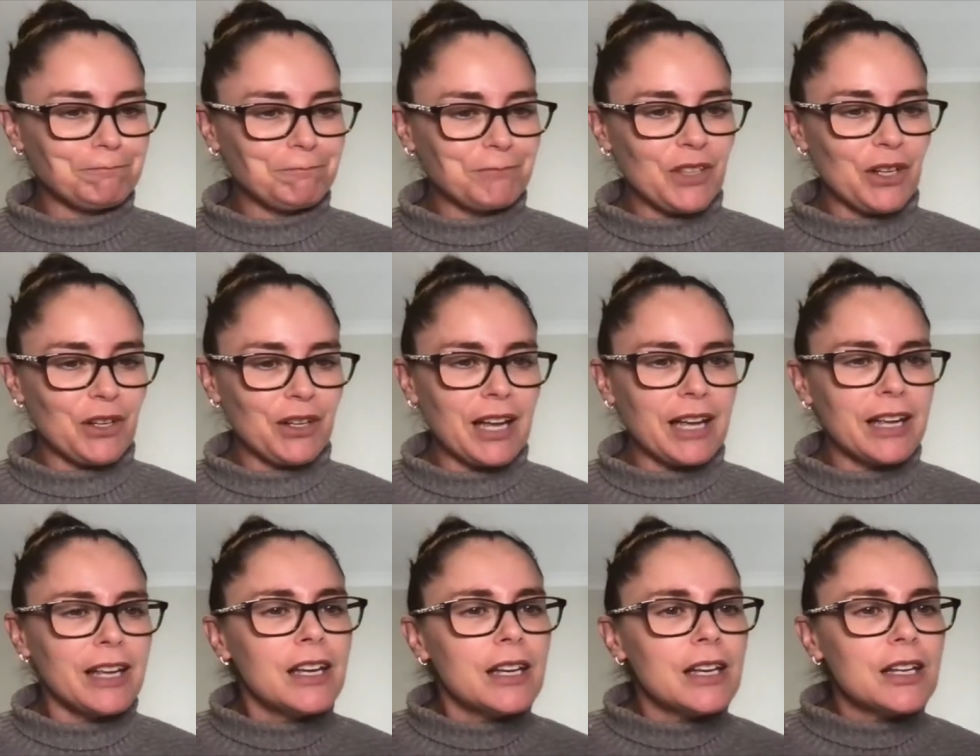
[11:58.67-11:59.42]
Okay,
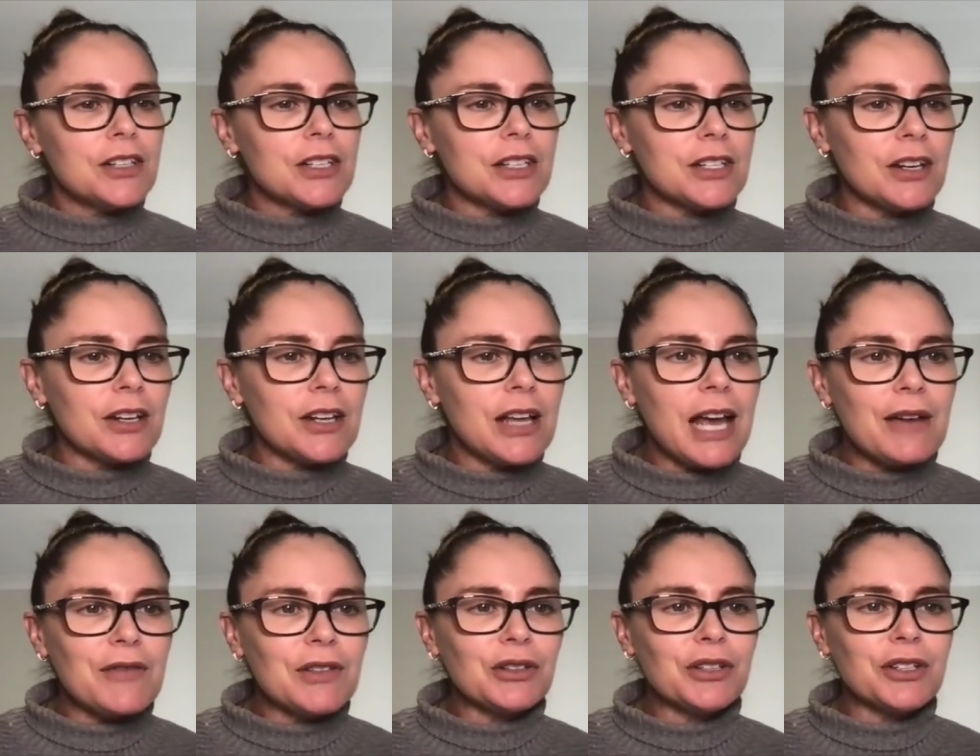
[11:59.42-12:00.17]
just going to have
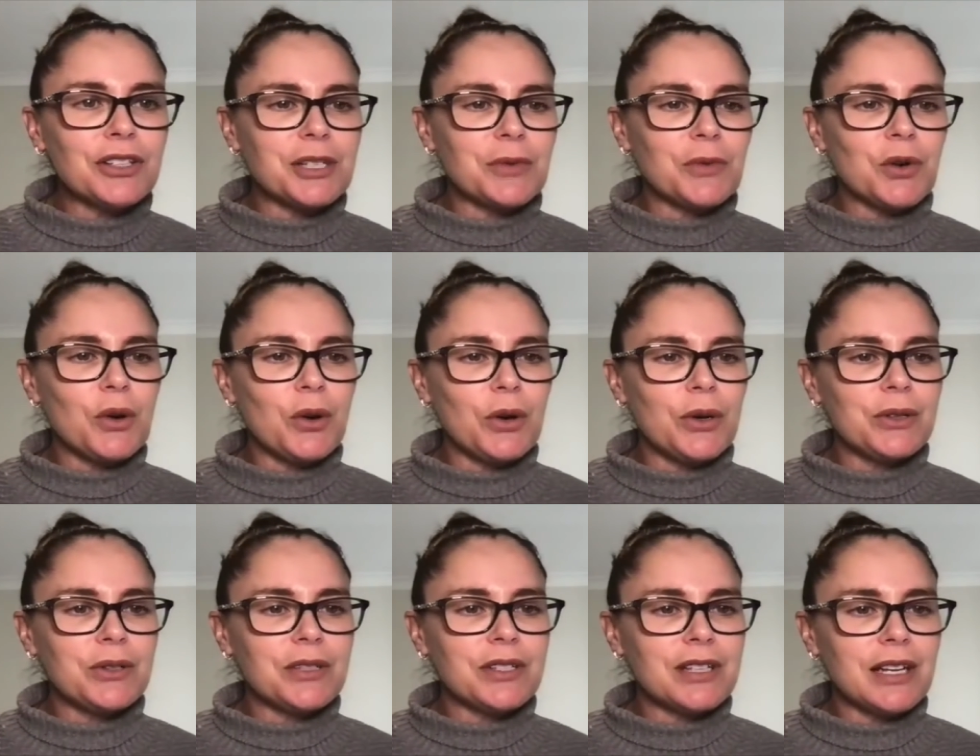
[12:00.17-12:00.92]
a look at some
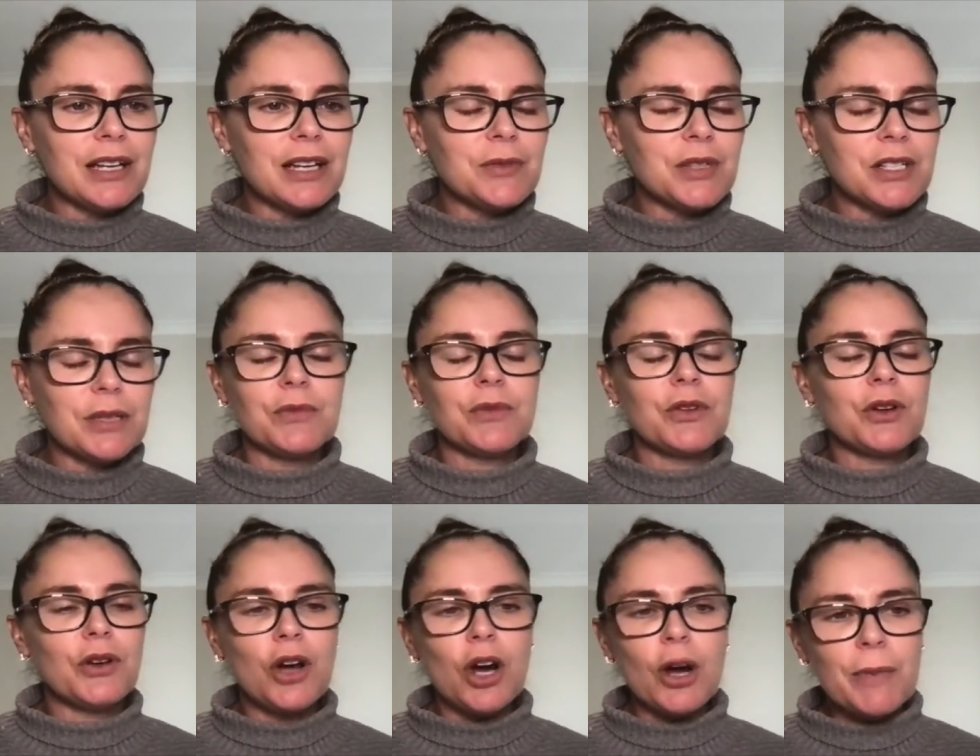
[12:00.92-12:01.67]
quotes, some
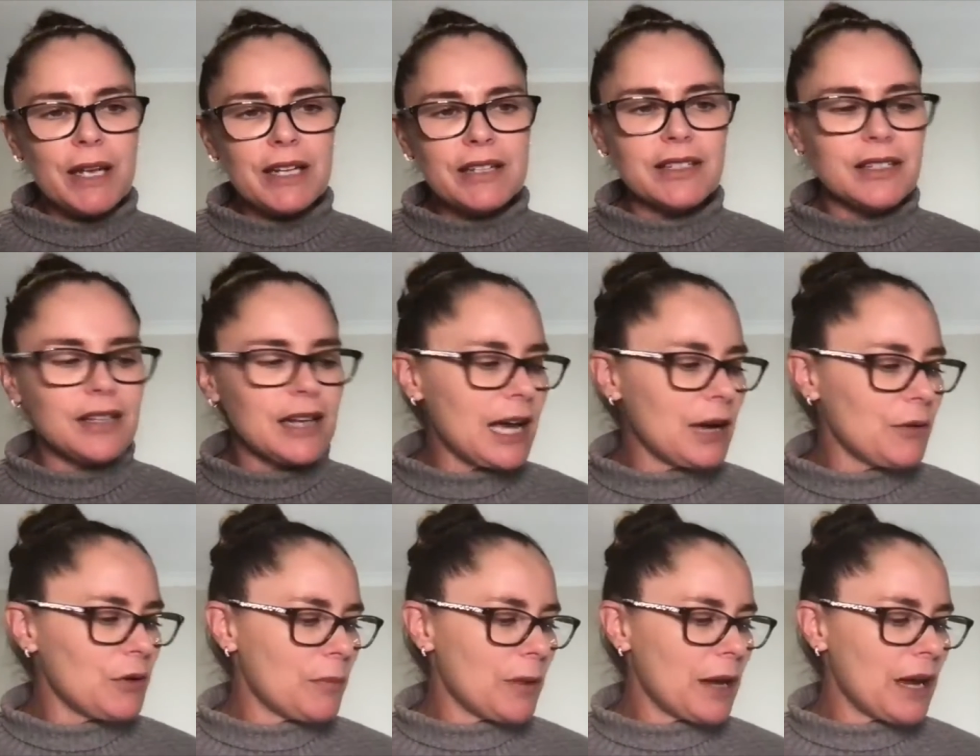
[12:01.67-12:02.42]
comments now
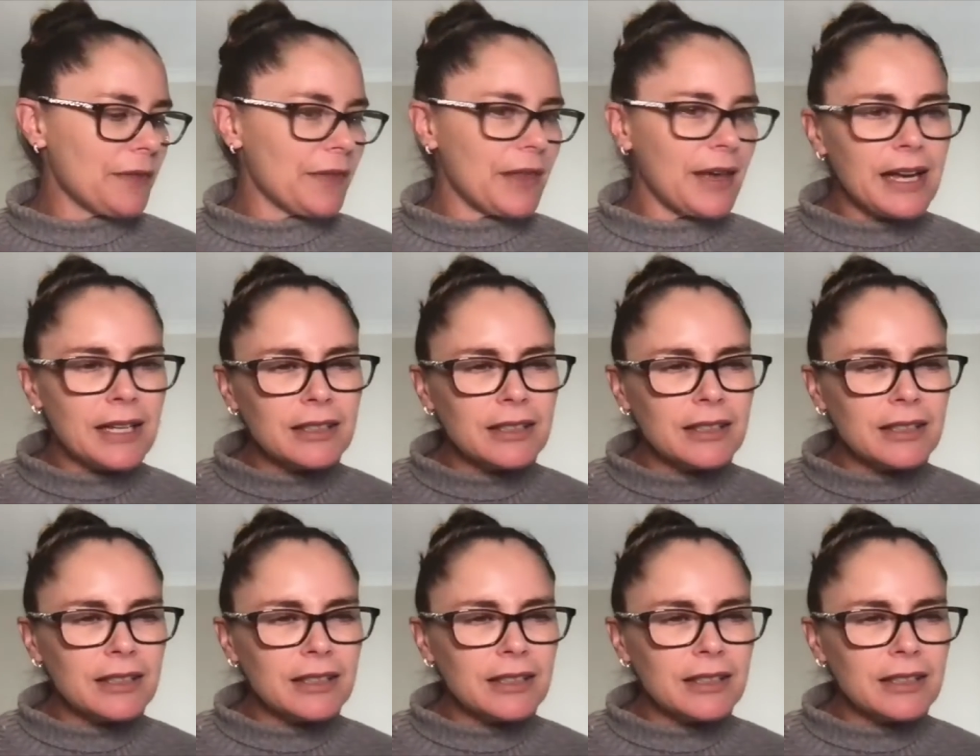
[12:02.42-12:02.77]
about that.